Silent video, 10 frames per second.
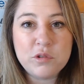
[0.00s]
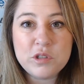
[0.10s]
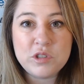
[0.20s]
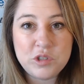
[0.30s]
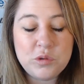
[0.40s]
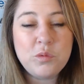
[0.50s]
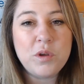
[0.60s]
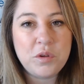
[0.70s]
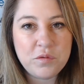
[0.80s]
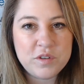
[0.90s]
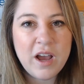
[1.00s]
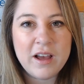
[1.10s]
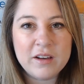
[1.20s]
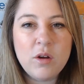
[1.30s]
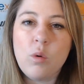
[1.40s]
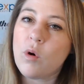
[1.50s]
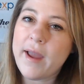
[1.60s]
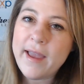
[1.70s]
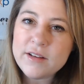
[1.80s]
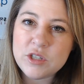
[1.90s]
You just do what you've done or
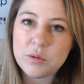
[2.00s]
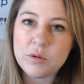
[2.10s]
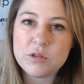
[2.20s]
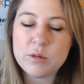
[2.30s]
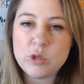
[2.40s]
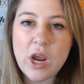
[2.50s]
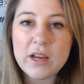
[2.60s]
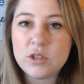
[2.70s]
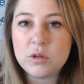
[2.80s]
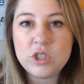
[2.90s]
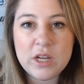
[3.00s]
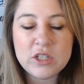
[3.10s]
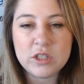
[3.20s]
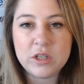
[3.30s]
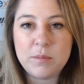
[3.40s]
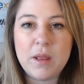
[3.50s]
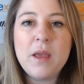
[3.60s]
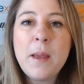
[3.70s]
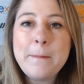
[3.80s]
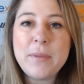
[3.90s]
add to it or subtract to it, change a little bit,